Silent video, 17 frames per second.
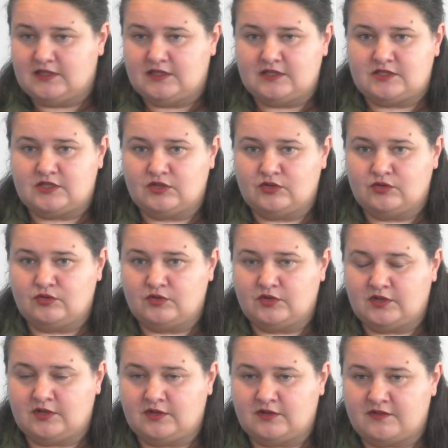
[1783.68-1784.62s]
So
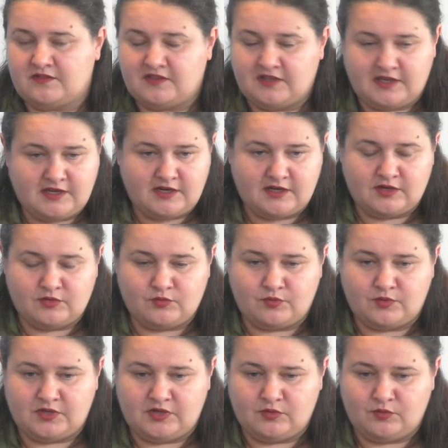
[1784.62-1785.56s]
uh, there
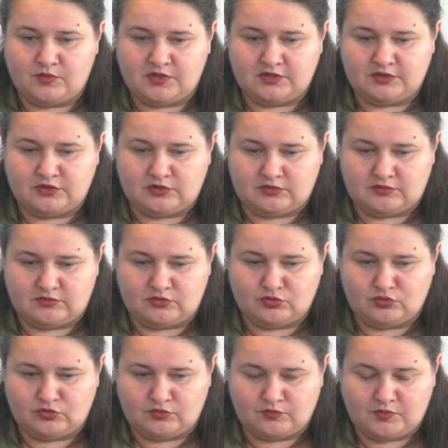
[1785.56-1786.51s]
we will,
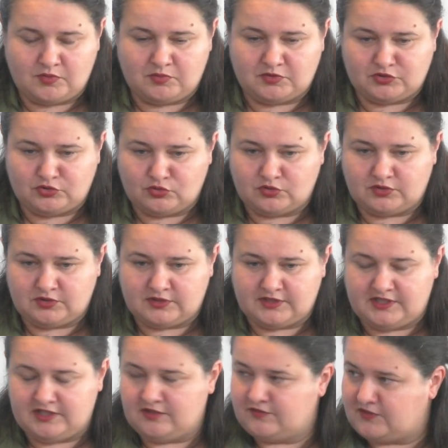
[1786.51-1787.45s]
do, we will not
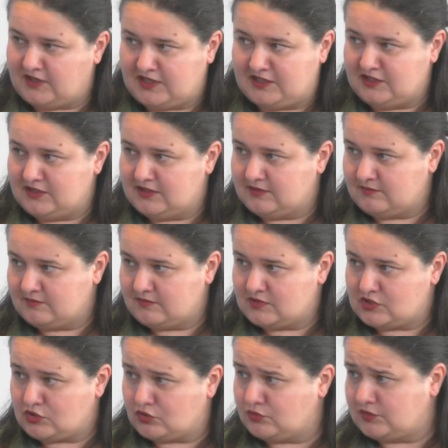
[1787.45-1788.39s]
leave any
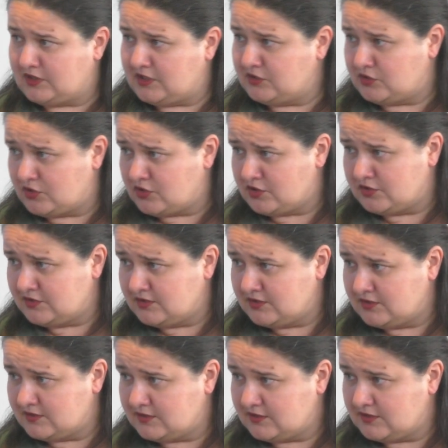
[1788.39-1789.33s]
stone unturned.
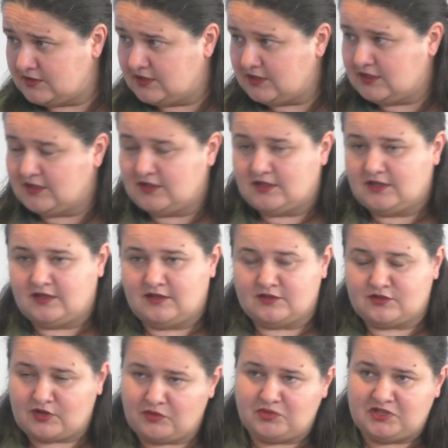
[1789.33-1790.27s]

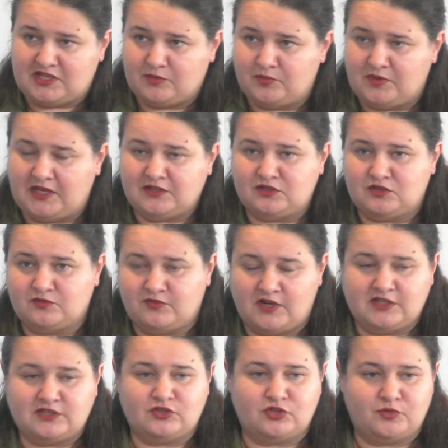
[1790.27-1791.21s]
Uh, so I will come back to
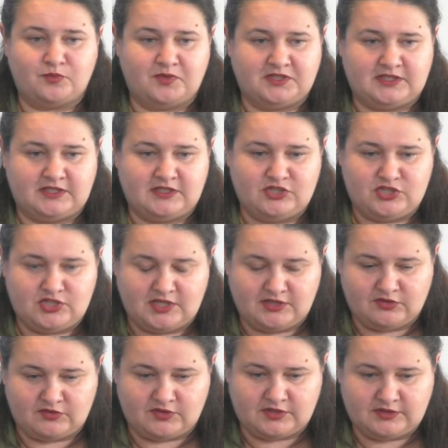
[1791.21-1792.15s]
Wagner, but in
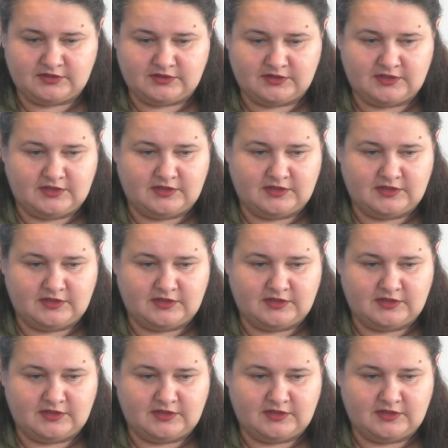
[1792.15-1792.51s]
general,